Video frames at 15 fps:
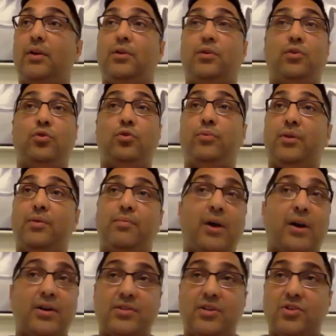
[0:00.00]
You be the
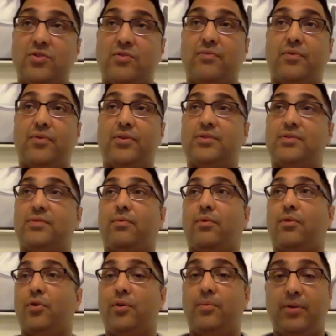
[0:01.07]
buyer's agent for this
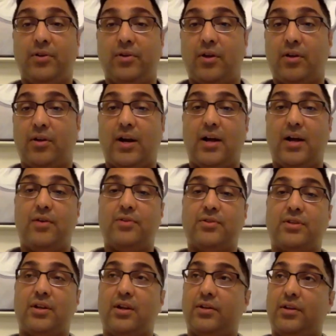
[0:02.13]
$30 million house
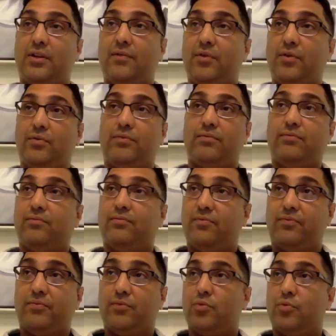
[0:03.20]
and I'll give you
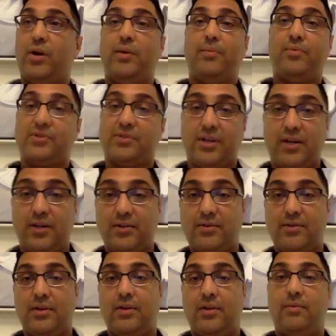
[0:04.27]
20%,
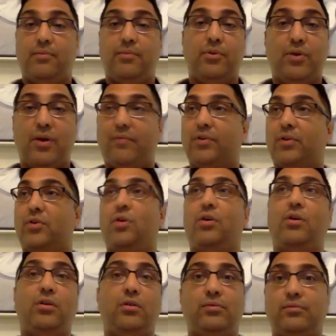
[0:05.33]
but you have to
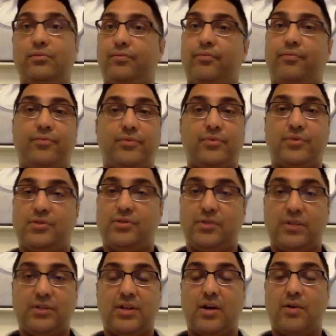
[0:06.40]
call
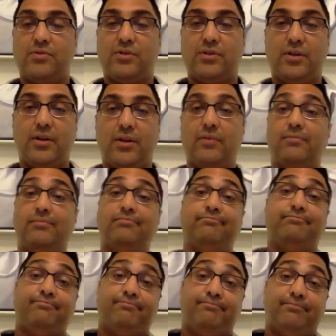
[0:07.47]
6 hours a day.
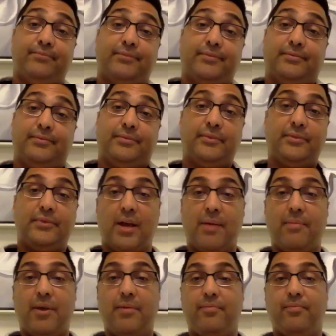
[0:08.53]
That
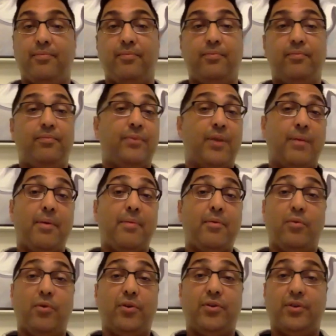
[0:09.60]
might be
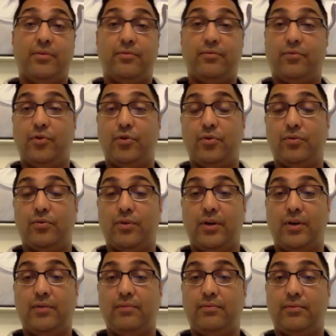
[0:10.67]
worth it for you,
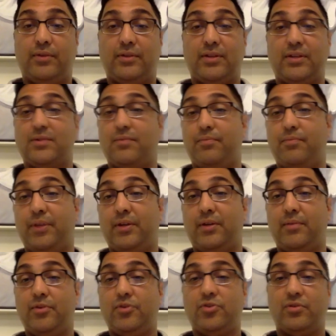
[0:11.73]
right? Because that's a big
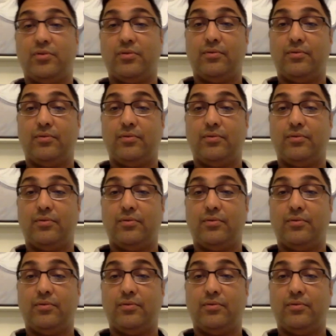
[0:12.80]
commission.